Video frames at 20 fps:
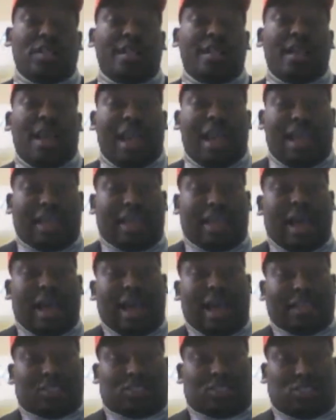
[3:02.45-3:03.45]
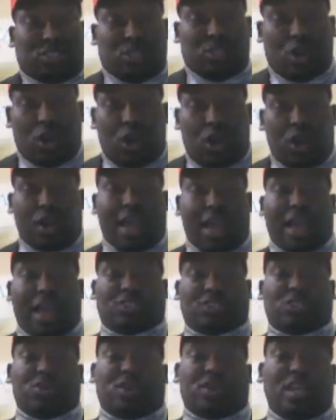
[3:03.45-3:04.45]
And as long as
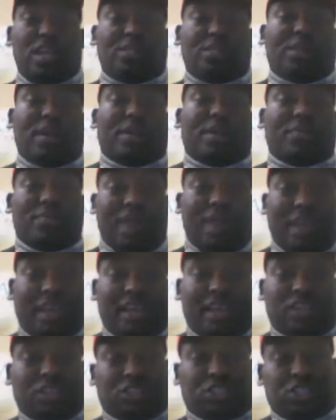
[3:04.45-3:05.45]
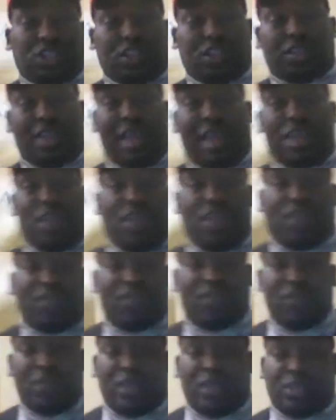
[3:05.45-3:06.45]
you keep on making sure that your
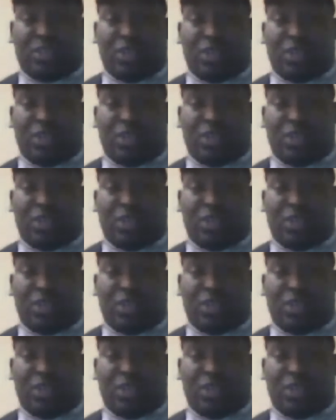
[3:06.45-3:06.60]
food is your